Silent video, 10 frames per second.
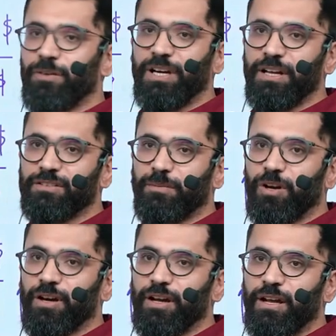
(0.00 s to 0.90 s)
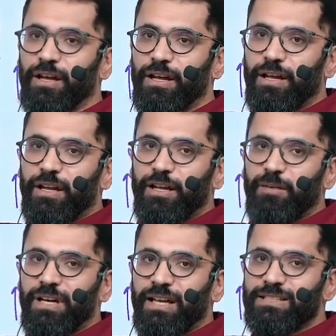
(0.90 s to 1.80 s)
from Indians abroad.
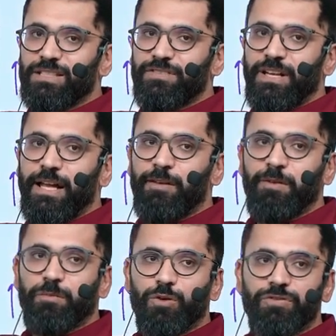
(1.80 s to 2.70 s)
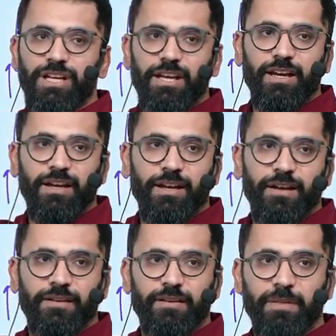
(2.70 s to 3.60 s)
Remittances will help improve the
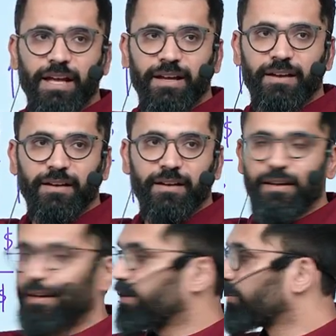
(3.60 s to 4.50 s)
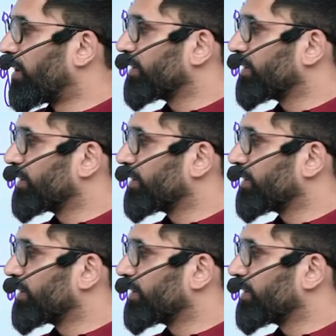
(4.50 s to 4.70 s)
supply. So